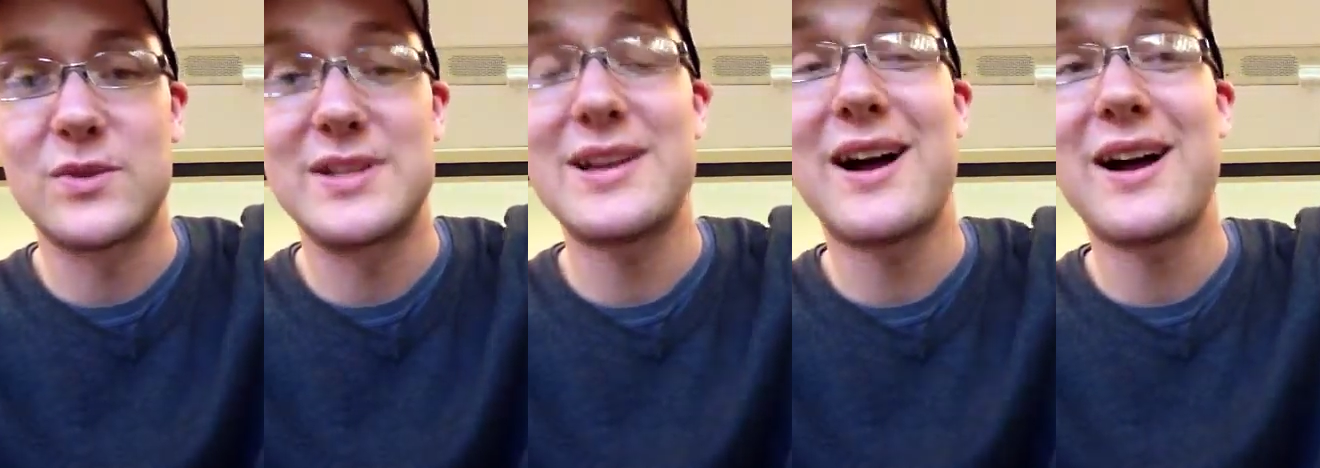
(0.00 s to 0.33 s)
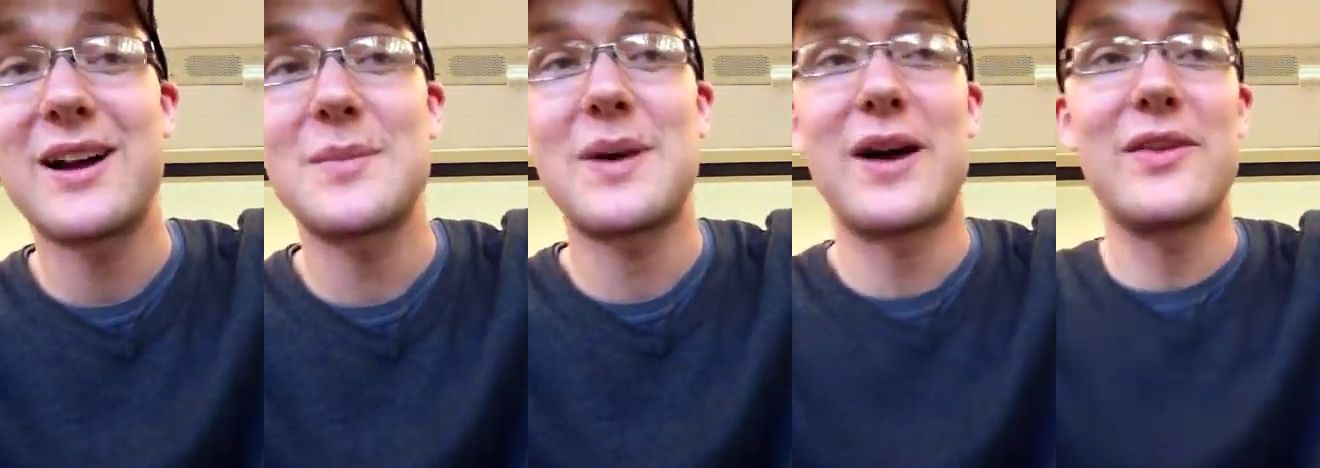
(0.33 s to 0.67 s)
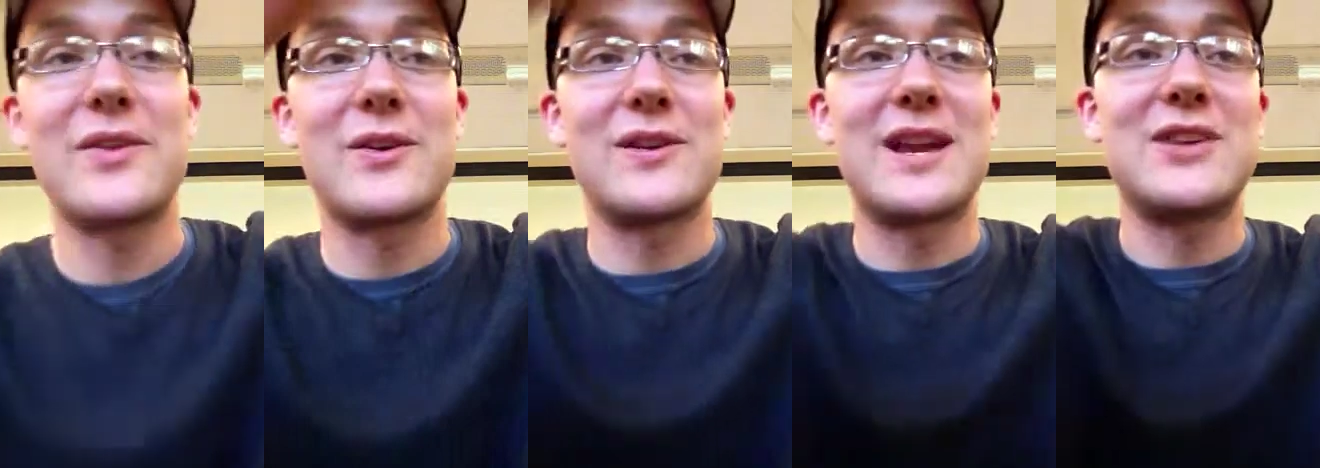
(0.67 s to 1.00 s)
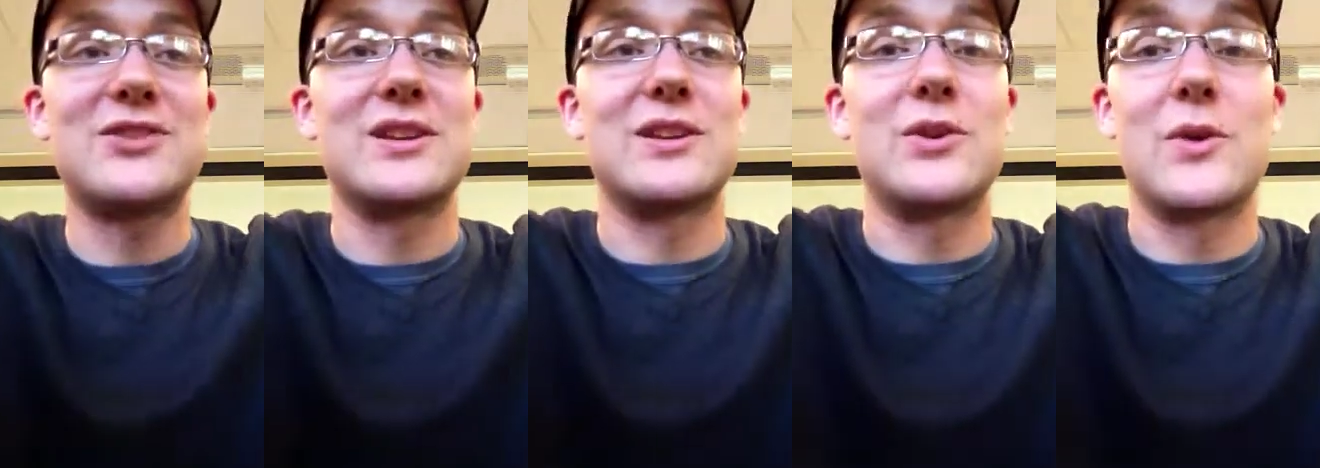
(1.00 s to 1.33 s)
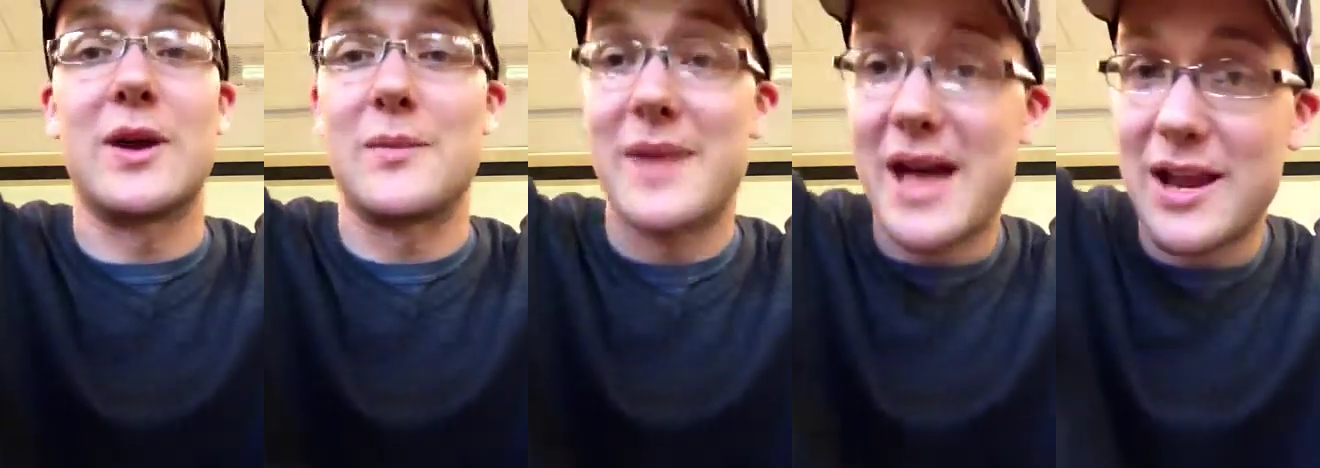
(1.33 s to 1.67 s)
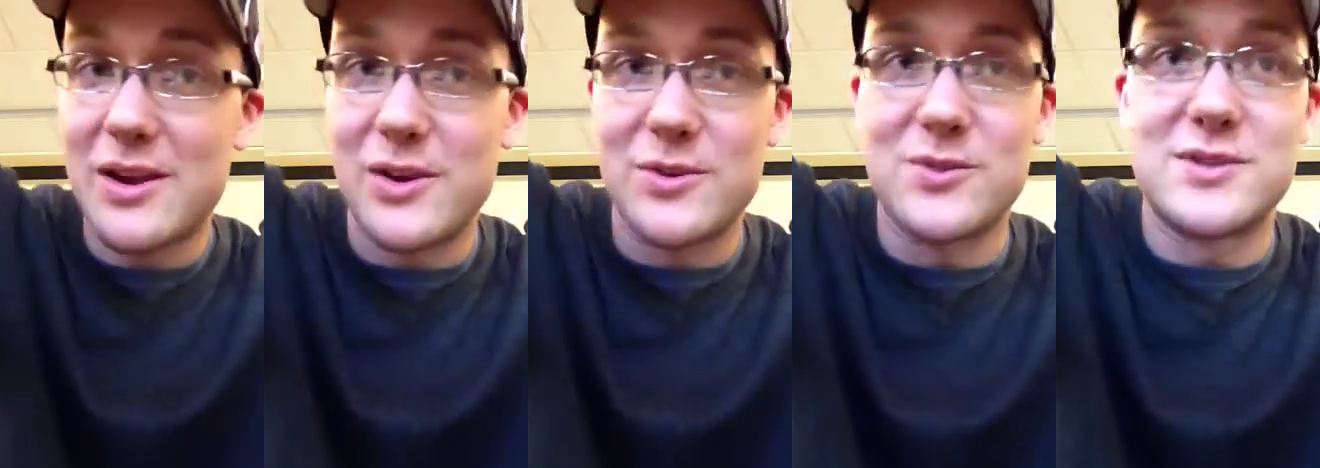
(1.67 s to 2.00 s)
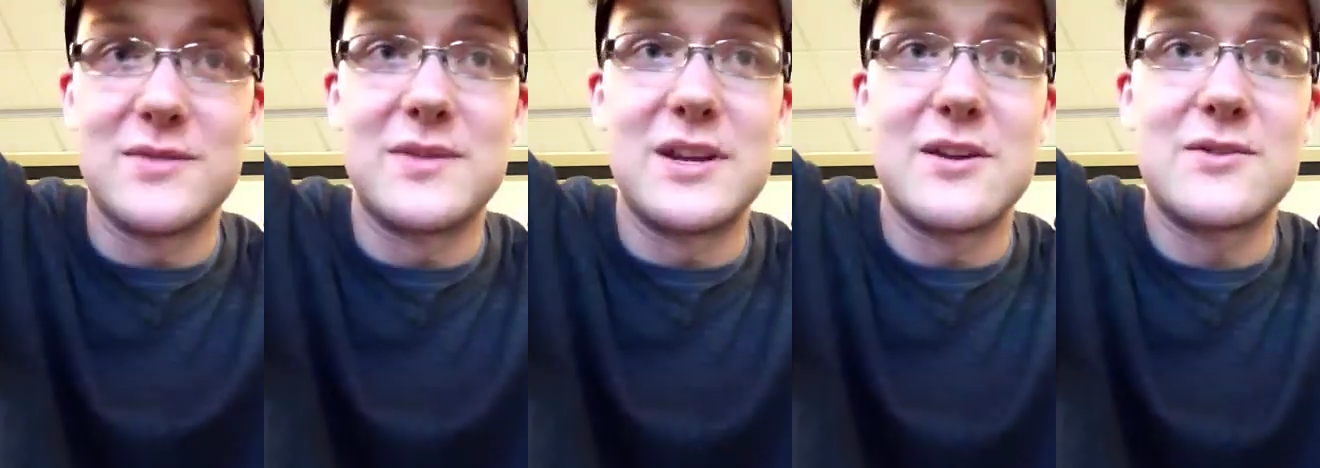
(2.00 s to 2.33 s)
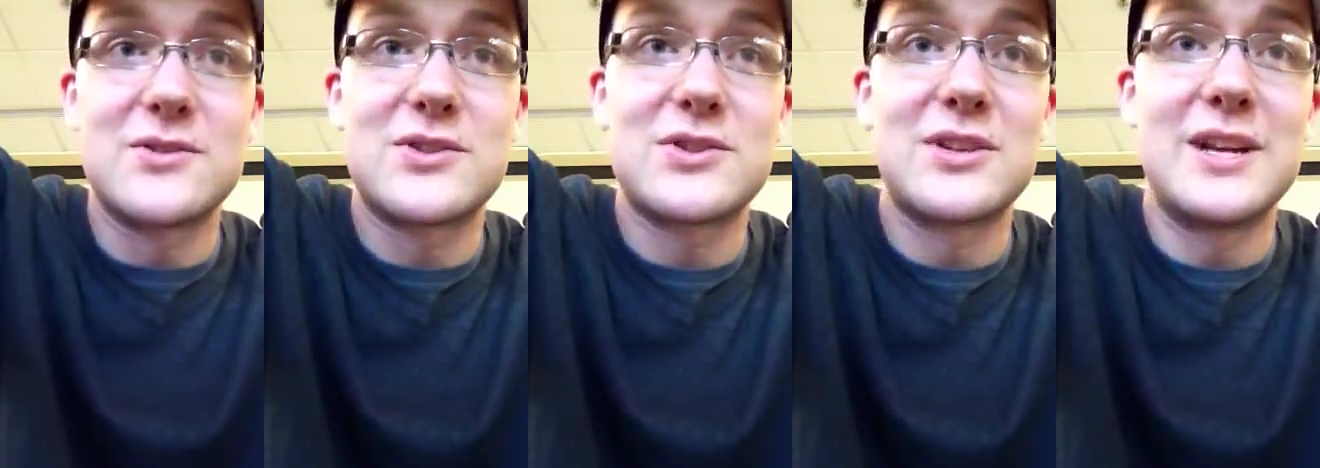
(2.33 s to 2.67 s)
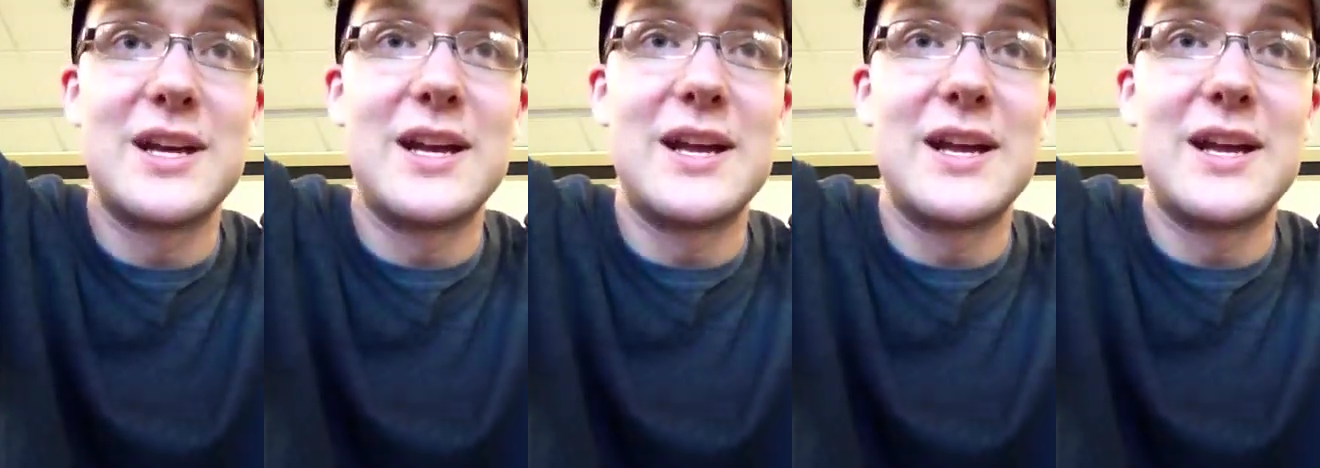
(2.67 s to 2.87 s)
would talk about their nation going back hundreds of years,